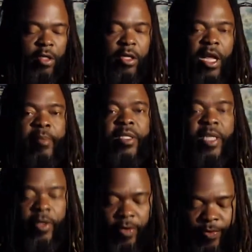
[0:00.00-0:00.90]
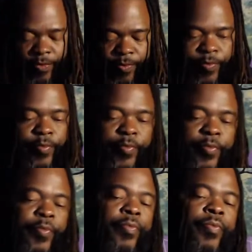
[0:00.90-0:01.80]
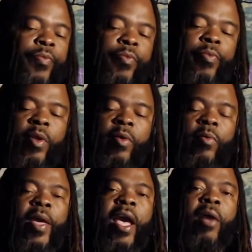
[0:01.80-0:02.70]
the Damon Tarot. We had